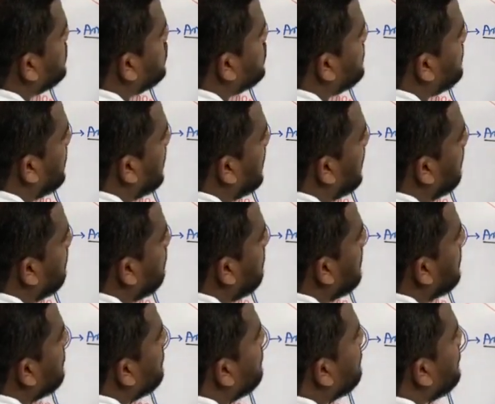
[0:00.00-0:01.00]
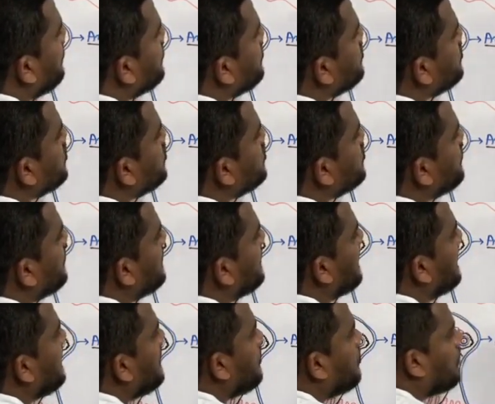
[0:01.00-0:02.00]
sperm fuses with
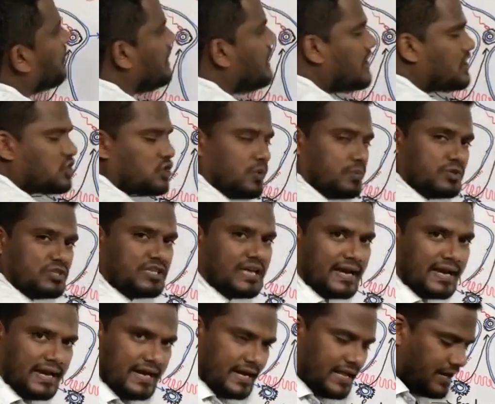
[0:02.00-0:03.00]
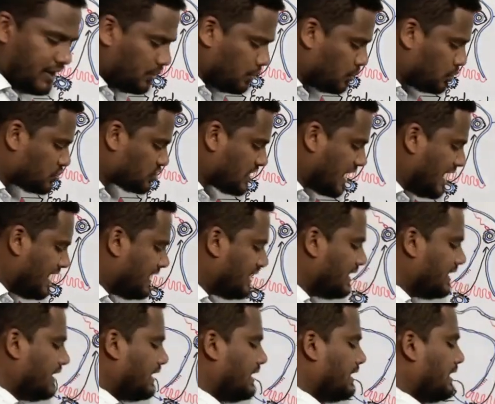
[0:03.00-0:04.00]
the nucleus of secondary oocyte.
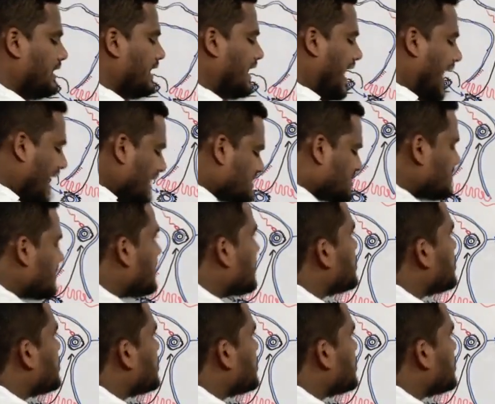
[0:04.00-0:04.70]
As a